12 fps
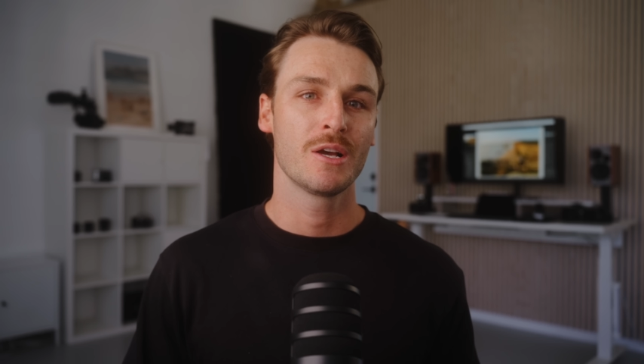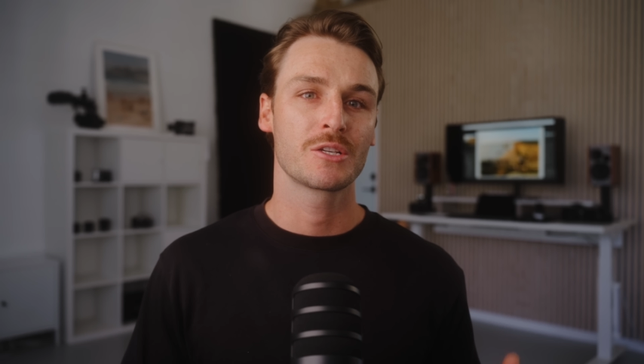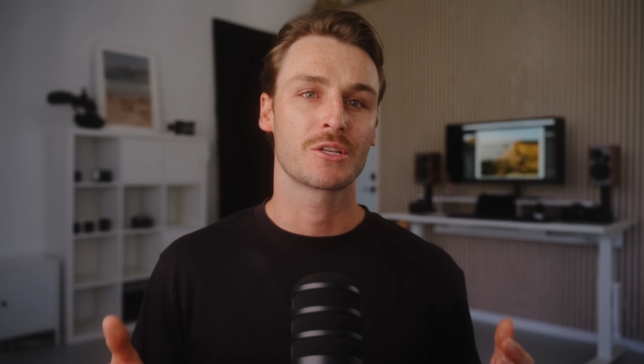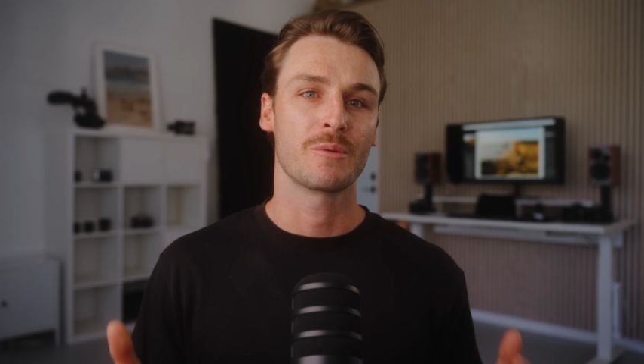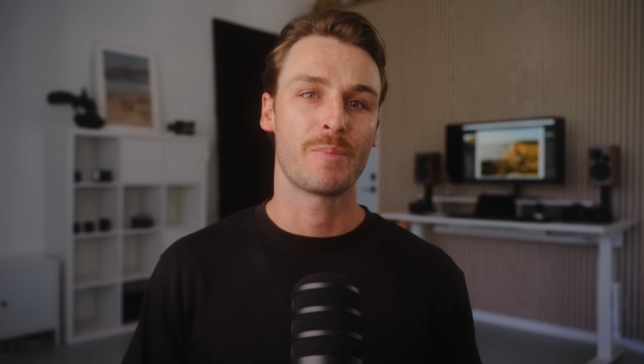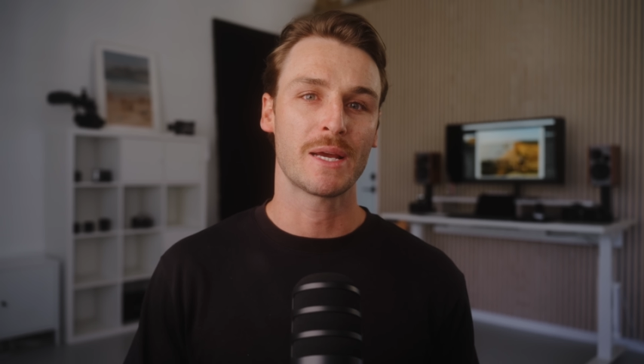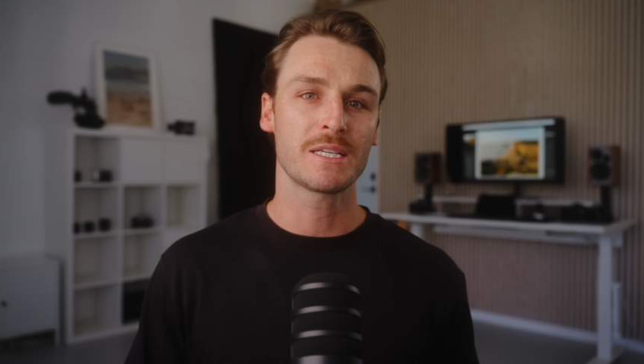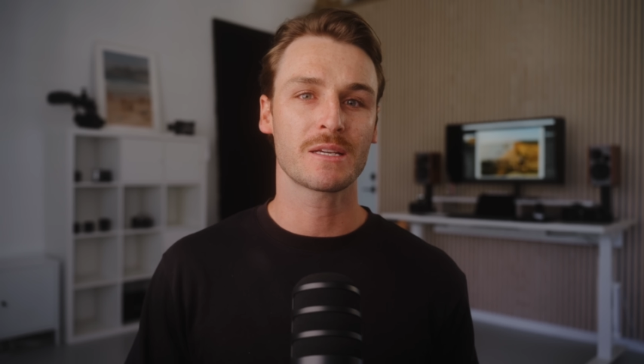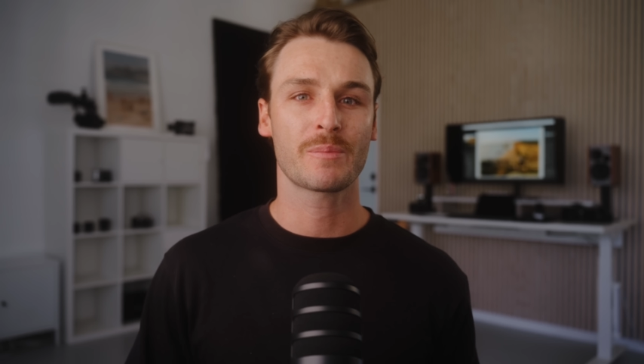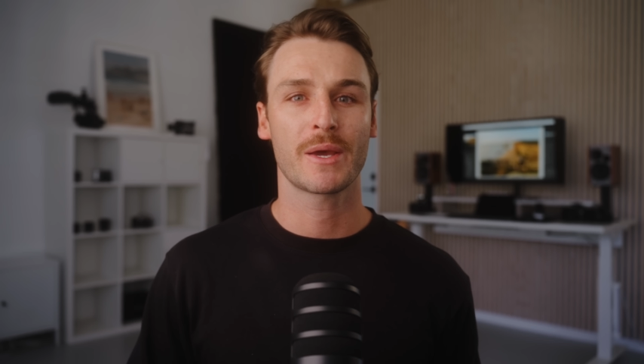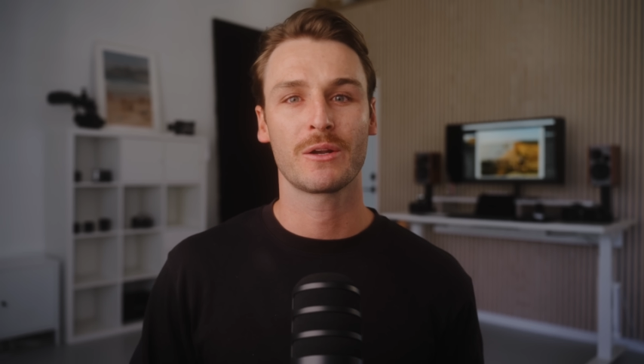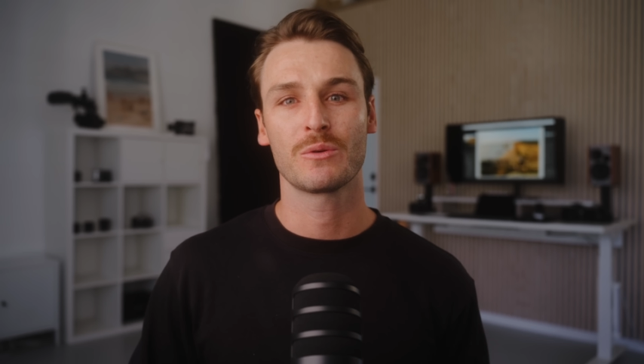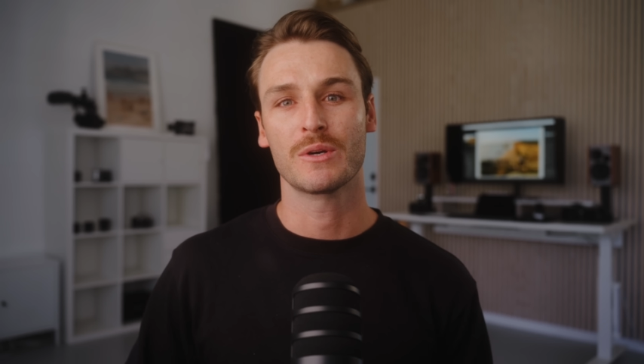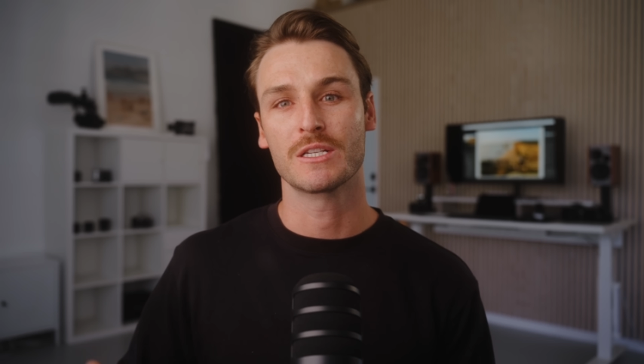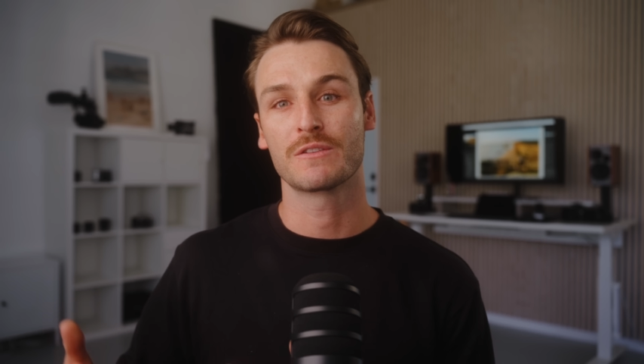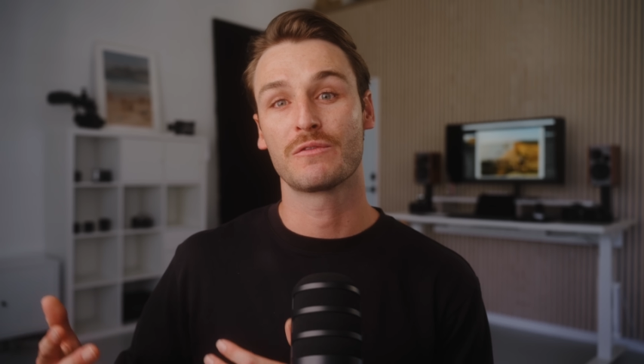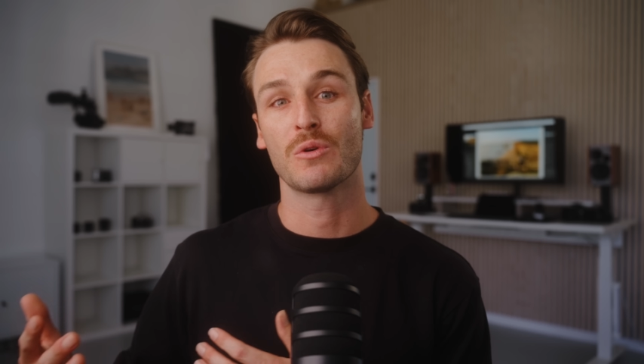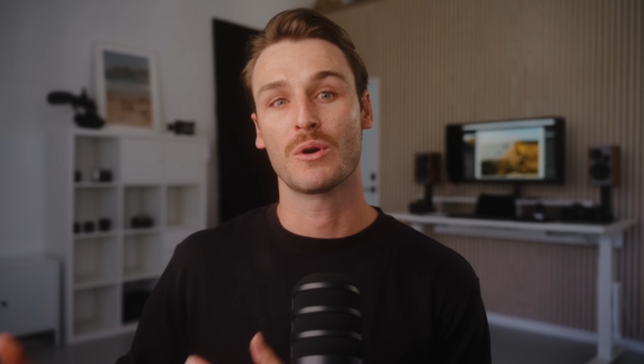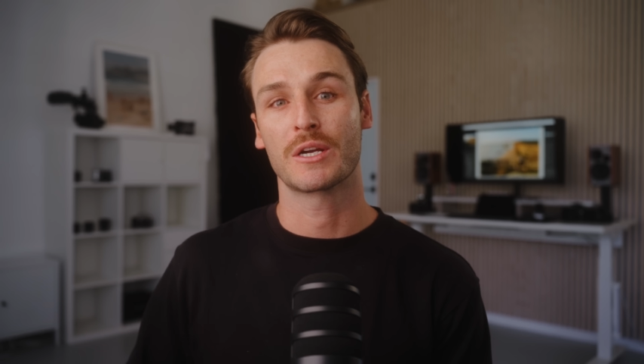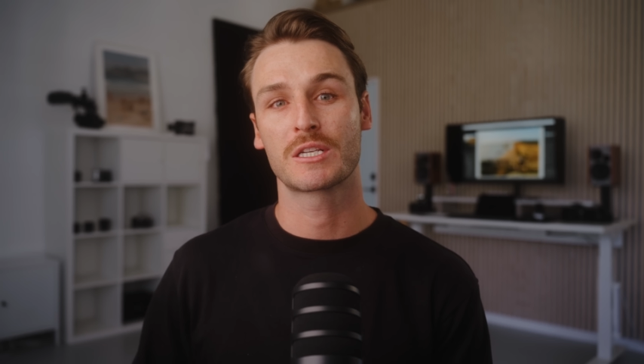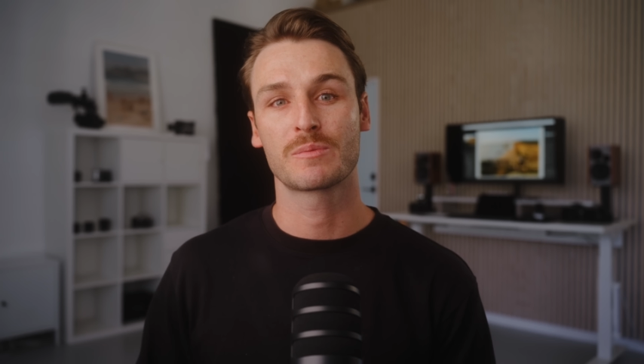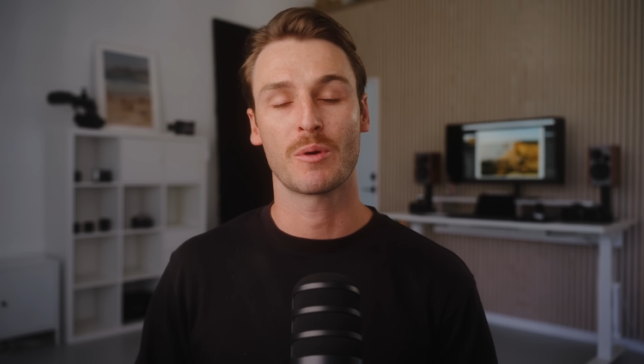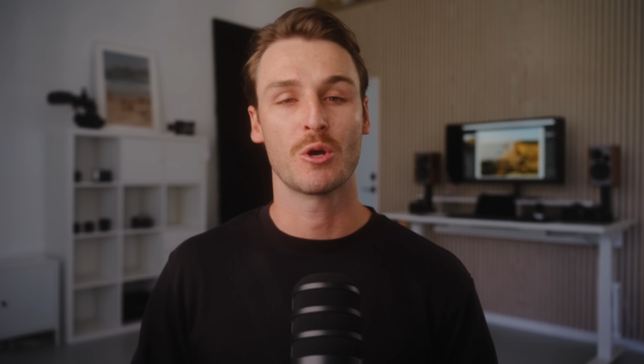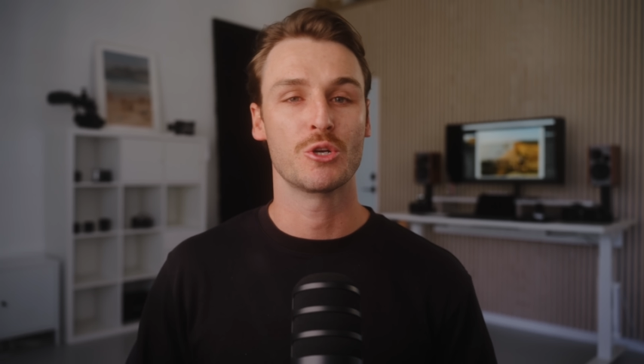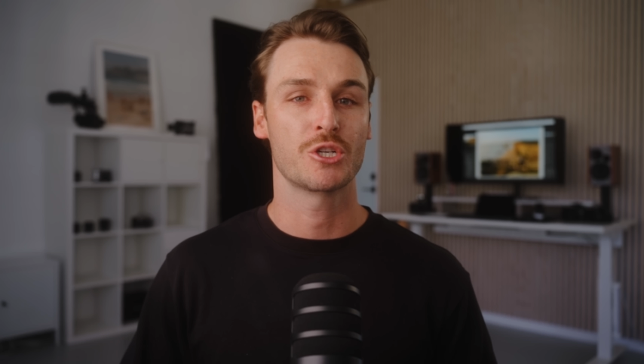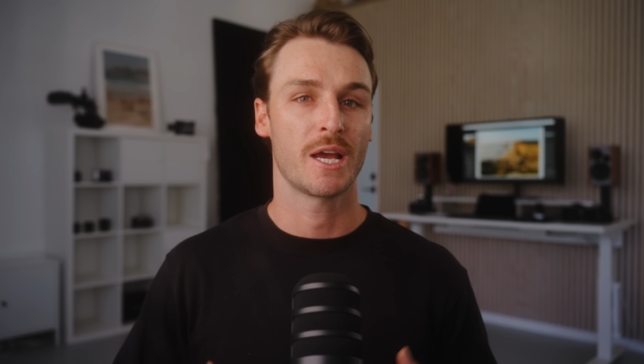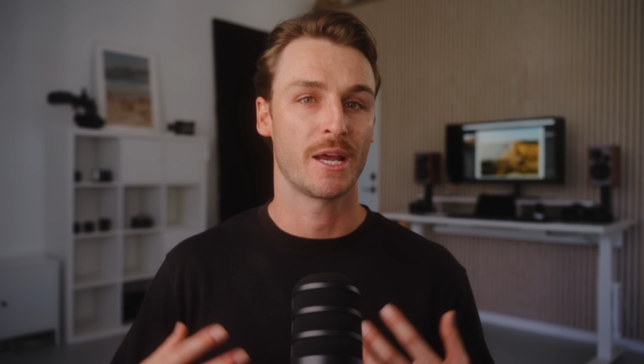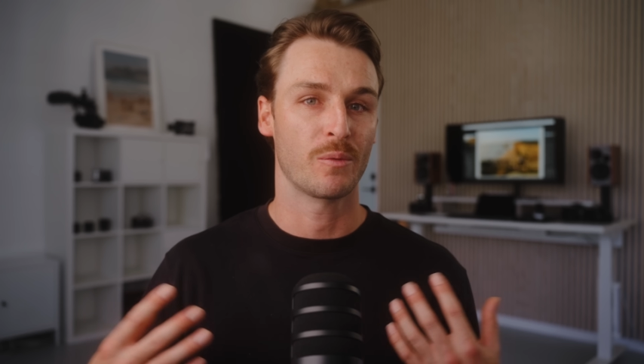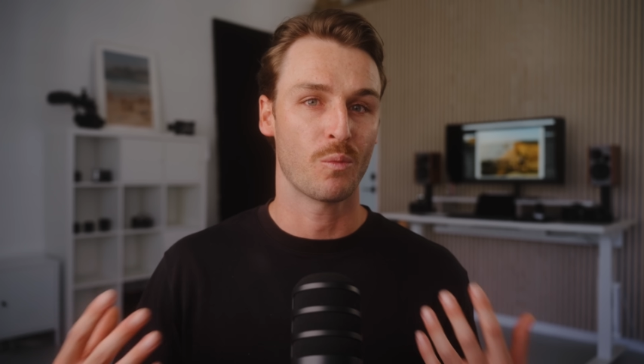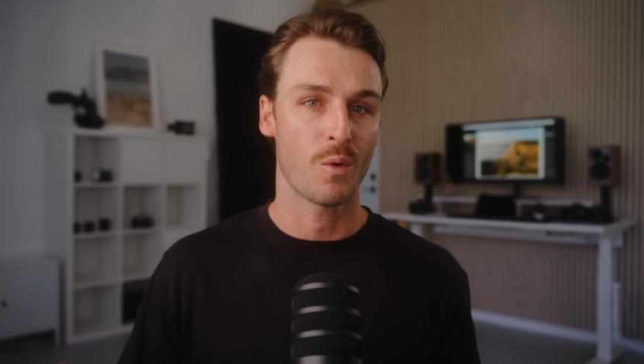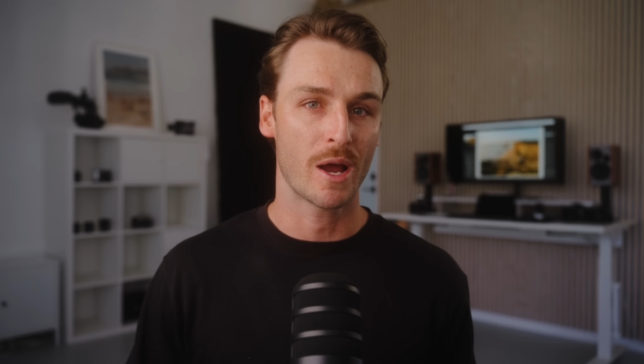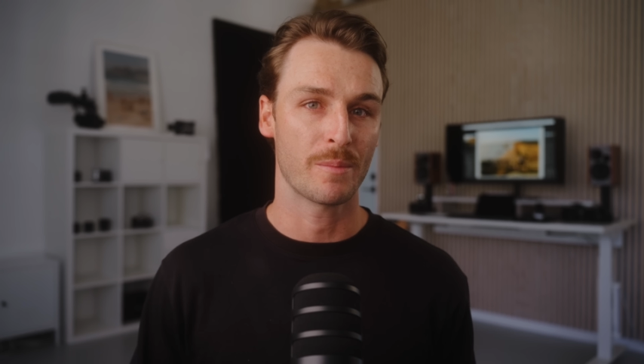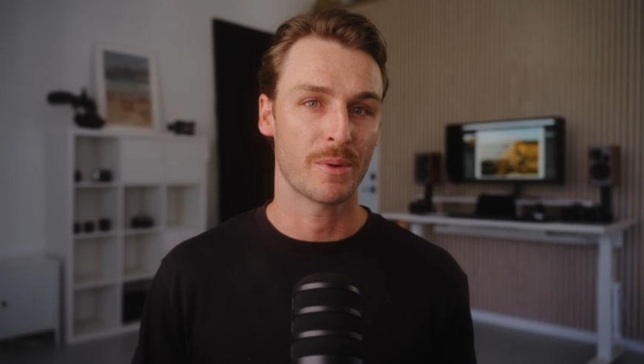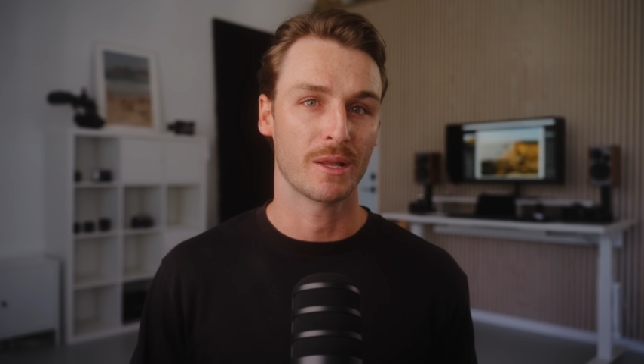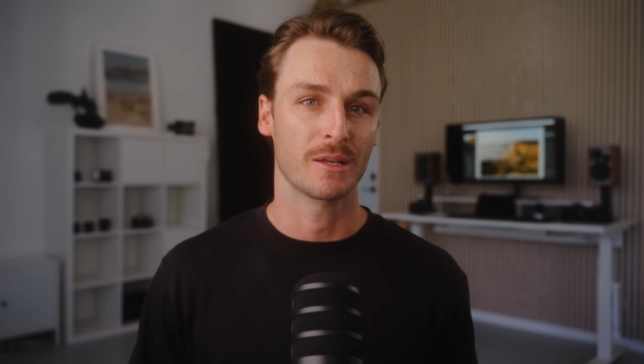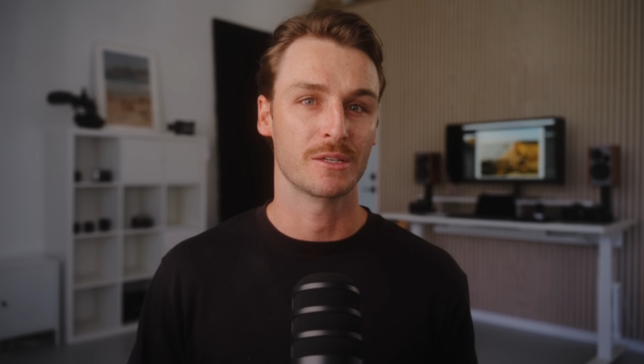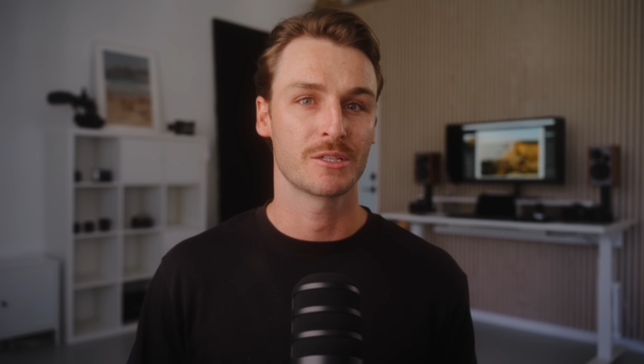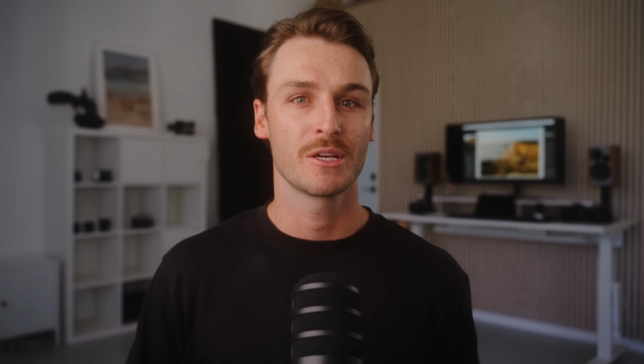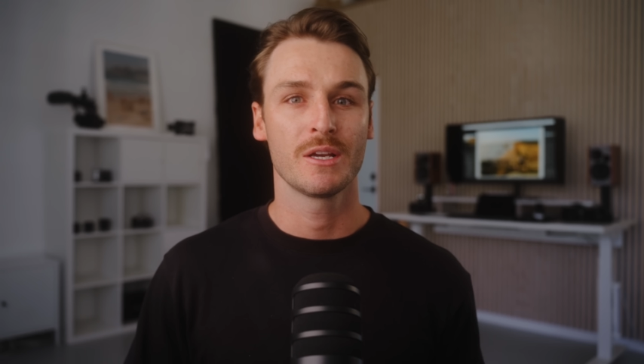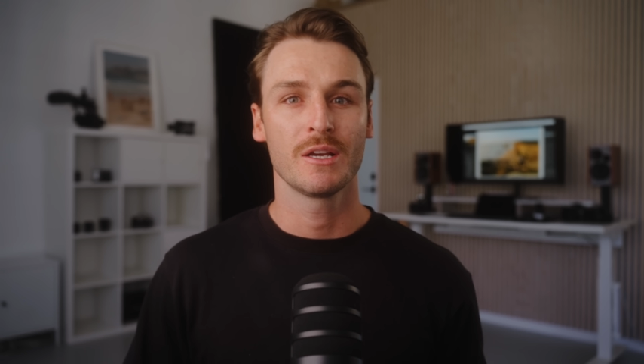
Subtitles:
So the basic panel is for exposure and white balance.